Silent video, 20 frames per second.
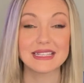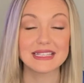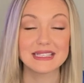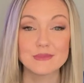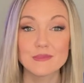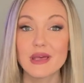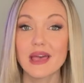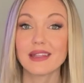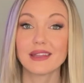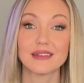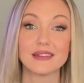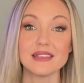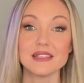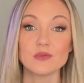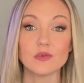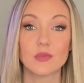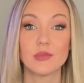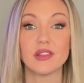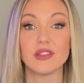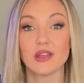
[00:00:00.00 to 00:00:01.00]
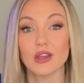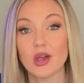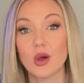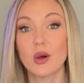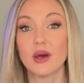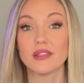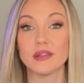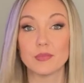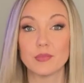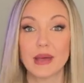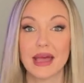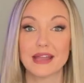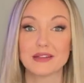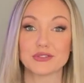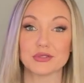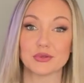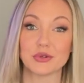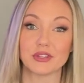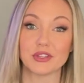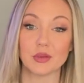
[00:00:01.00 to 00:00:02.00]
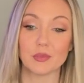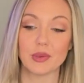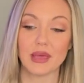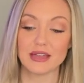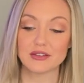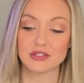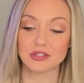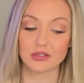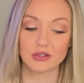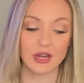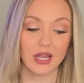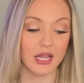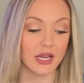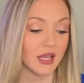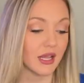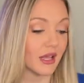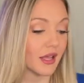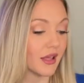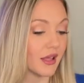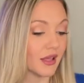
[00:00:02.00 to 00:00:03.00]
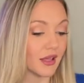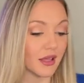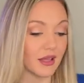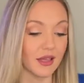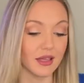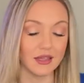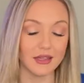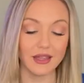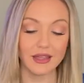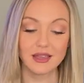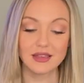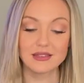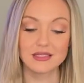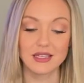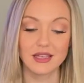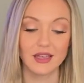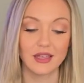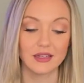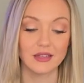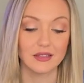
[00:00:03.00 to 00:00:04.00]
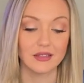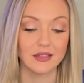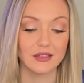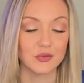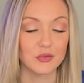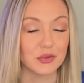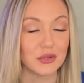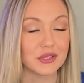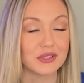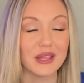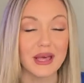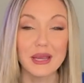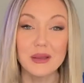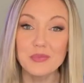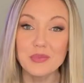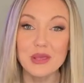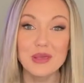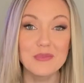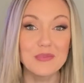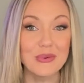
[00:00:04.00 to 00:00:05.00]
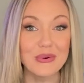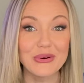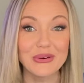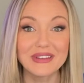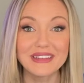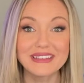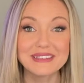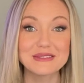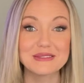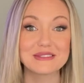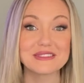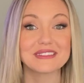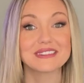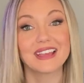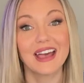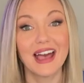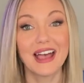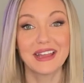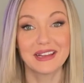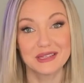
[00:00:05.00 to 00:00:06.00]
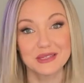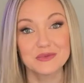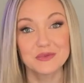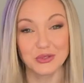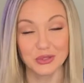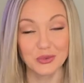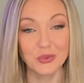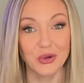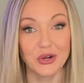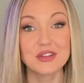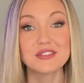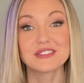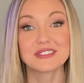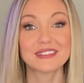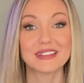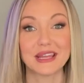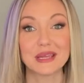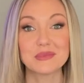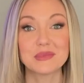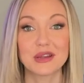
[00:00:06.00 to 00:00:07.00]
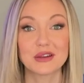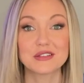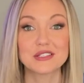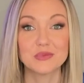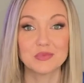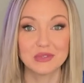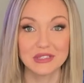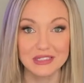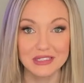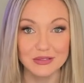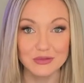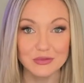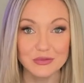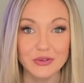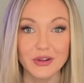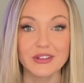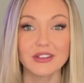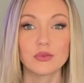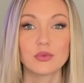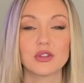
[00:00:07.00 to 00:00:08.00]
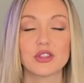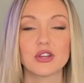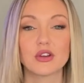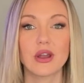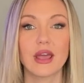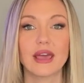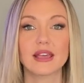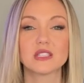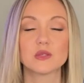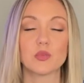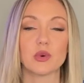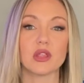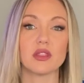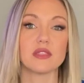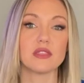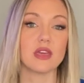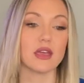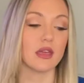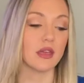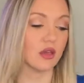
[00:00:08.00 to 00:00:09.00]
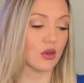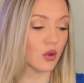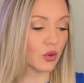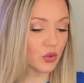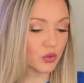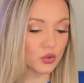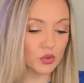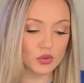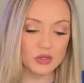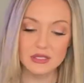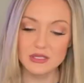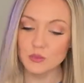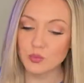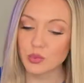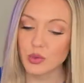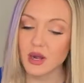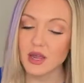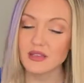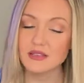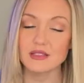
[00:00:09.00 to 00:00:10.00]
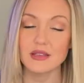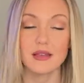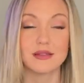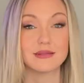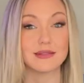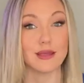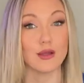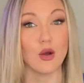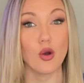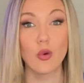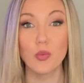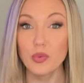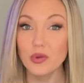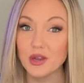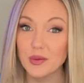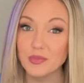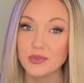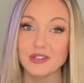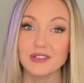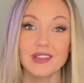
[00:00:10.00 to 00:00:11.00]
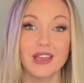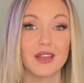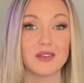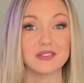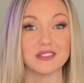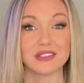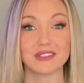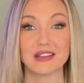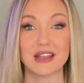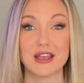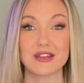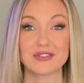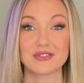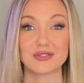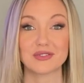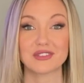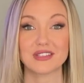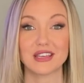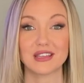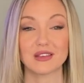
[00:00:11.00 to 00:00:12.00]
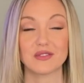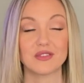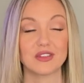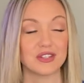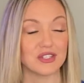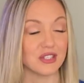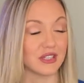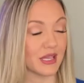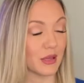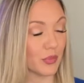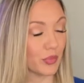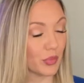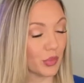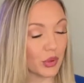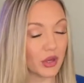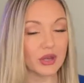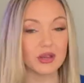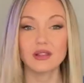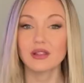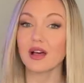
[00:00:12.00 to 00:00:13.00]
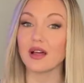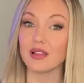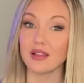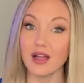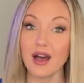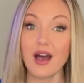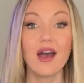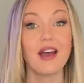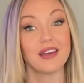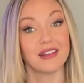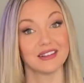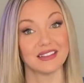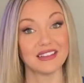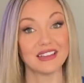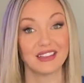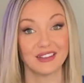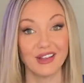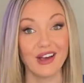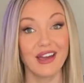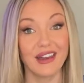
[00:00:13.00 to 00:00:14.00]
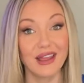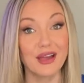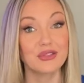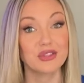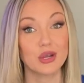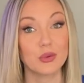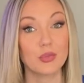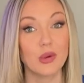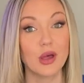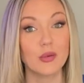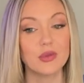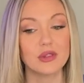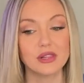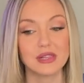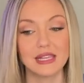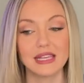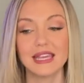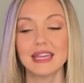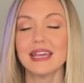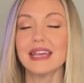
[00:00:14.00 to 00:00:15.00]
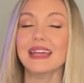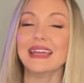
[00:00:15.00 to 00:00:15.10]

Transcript: men and these women that go on The Bachelor and The Bachelorette. Like I said, for a lot of people, it's kind of your worst nightmare to be confronted with your ex, but they go through this process, they open up their lives on national television, they put a lot out there publicly,